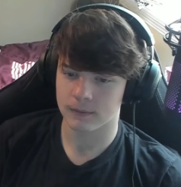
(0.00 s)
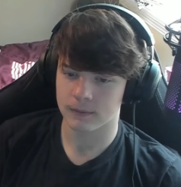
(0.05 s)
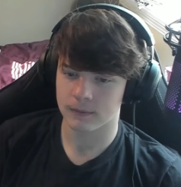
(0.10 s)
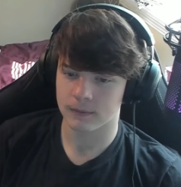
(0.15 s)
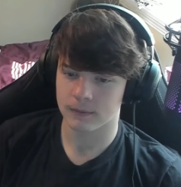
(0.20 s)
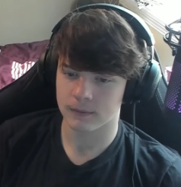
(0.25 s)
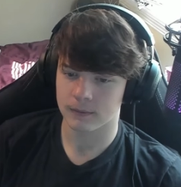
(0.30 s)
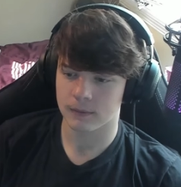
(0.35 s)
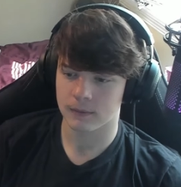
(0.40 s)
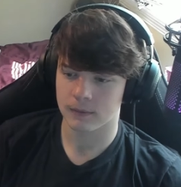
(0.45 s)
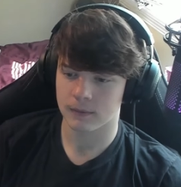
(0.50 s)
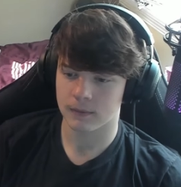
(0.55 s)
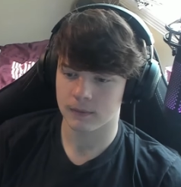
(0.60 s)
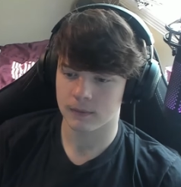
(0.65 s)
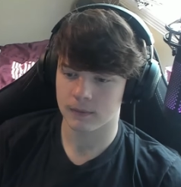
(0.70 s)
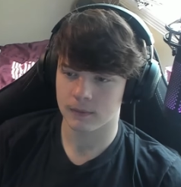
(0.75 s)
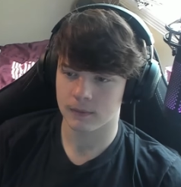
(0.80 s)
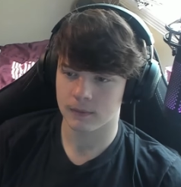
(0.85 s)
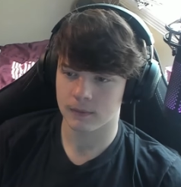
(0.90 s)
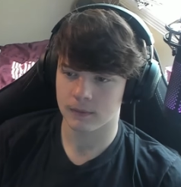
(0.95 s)

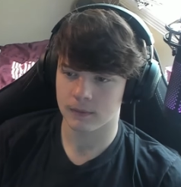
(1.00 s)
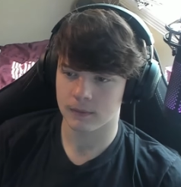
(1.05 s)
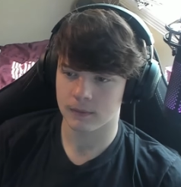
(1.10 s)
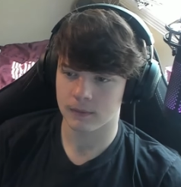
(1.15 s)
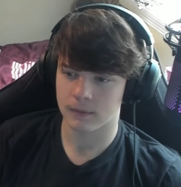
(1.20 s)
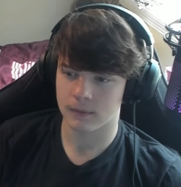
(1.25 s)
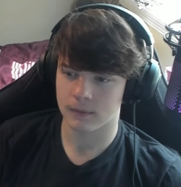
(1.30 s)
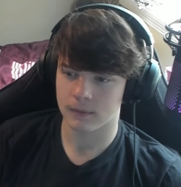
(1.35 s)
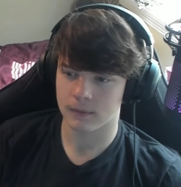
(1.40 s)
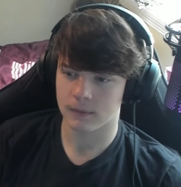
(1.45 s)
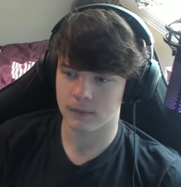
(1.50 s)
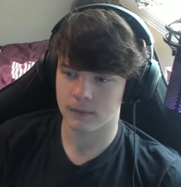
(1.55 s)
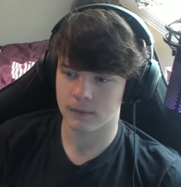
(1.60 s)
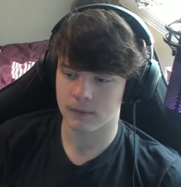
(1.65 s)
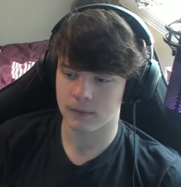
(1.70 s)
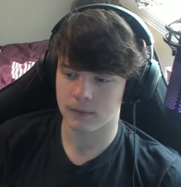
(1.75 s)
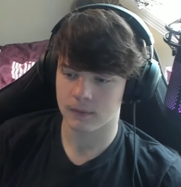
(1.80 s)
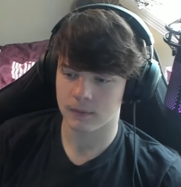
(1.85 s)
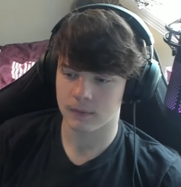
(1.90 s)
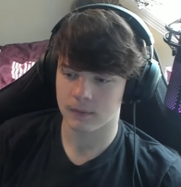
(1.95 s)

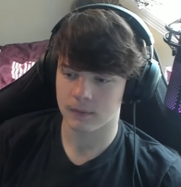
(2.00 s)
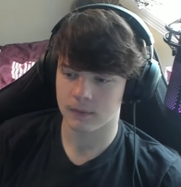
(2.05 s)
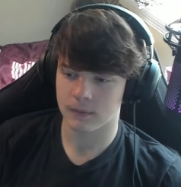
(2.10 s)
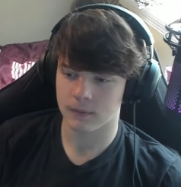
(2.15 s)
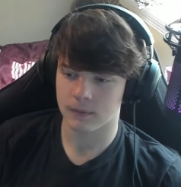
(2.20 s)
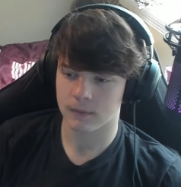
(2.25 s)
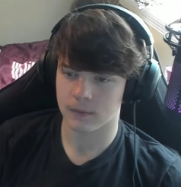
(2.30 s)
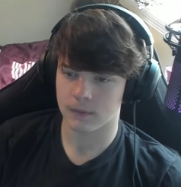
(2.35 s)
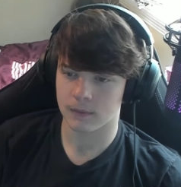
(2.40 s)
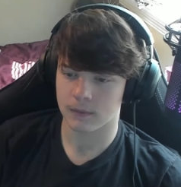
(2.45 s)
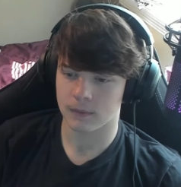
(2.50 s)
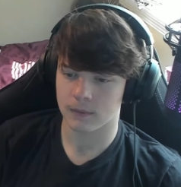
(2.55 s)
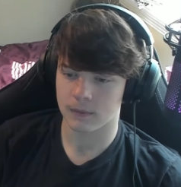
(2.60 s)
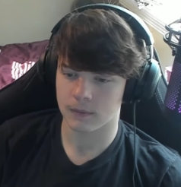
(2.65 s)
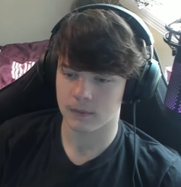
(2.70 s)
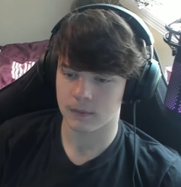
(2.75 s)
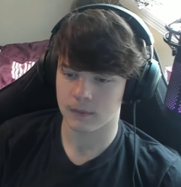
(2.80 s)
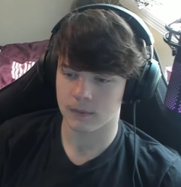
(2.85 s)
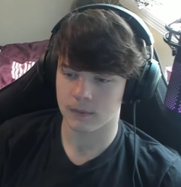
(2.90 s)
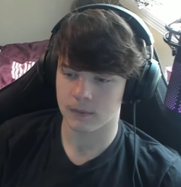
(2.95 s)

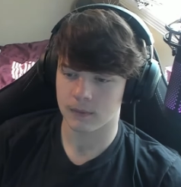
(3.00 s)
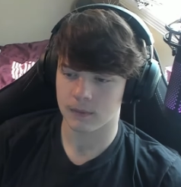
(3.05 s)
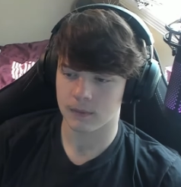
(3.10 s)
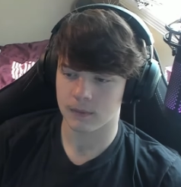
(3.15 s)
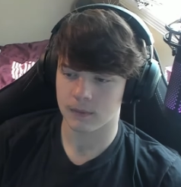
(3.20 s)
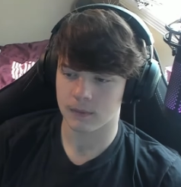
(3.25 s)
No one is speaking in this clip.